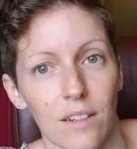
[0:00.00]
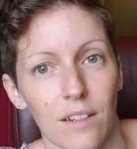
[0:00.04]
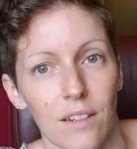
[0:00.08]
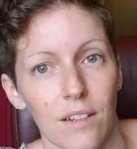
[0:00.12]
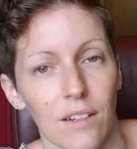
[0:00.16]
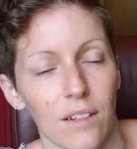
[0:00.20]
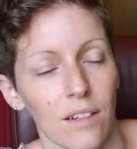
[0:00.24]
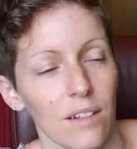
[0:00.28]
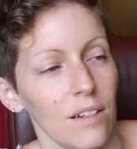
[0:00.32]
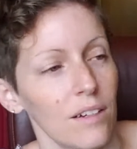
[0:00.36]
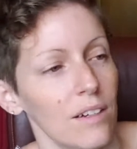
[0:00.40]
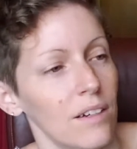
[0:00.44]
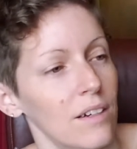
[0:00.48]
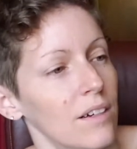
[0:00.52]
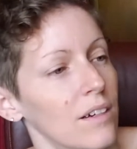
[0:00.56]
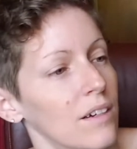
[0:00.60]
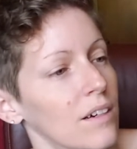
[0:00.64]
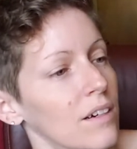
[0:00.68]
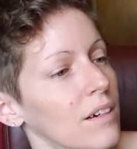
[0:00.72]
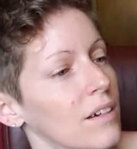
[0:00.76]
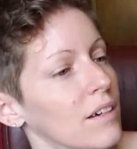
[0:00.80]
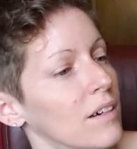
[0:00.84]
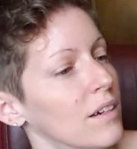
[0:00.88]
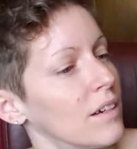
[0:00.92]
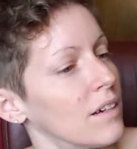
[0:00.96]

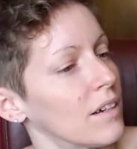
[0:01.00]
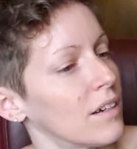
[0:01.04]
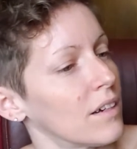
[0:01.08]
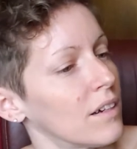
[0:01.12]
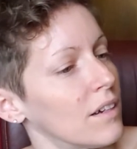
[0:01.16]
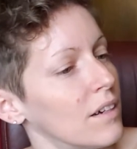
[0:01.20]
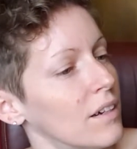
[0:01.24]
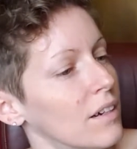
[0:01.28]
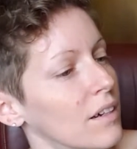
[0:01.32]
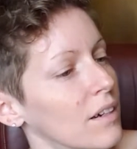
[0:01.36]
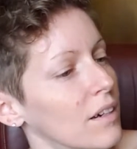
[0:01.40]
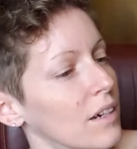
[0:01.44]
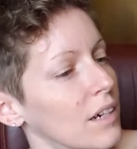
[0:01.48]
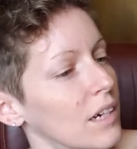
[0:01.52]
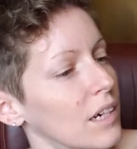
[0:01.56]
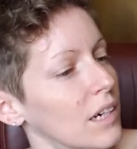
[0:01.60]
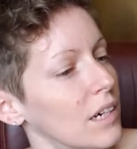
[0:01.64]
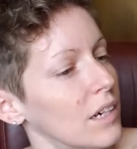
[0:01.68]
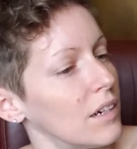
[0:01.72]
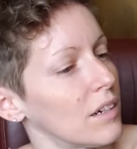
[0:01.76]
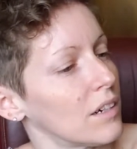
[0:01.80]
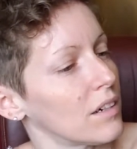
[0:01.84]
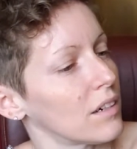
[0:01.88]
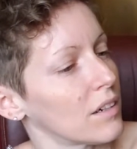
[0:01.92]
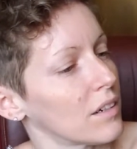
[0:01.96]

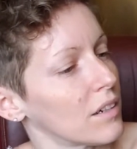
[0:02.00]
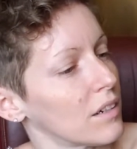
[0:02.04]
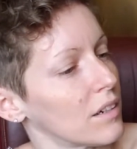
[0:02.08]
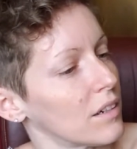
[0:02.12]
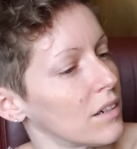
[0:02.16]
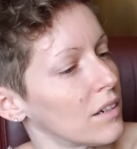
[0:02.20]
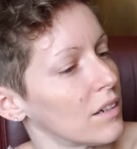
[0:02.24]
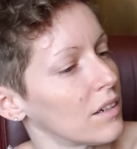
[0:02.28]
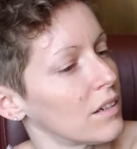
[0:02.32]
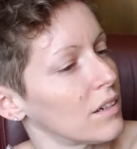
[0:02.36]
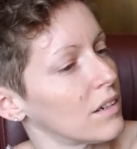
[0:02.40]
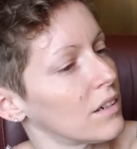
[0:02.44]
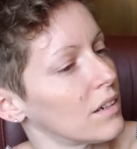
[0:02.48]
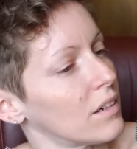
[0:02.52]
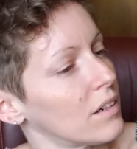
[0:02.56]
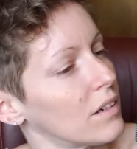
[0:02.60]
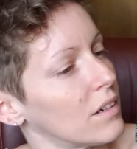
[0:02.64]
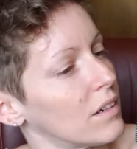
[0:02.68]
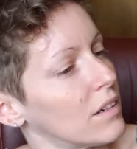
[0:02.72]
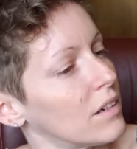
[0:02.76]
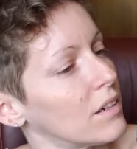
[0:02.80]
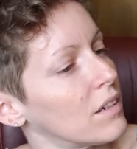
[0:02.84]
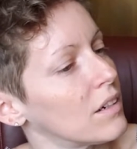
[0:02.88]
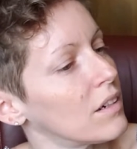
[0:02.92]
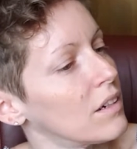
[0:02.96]

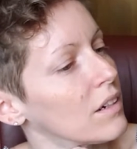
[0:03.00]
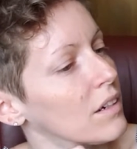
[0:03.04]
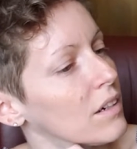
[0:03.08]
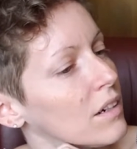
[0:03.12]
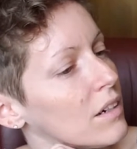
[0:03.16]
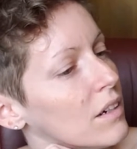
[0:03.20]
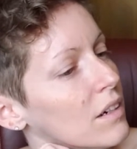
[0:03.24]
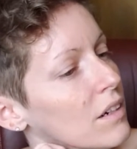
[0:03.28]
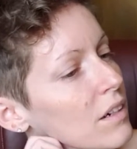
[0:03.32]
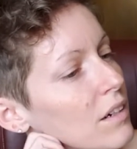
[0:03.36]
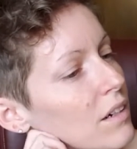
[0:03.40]
(silence)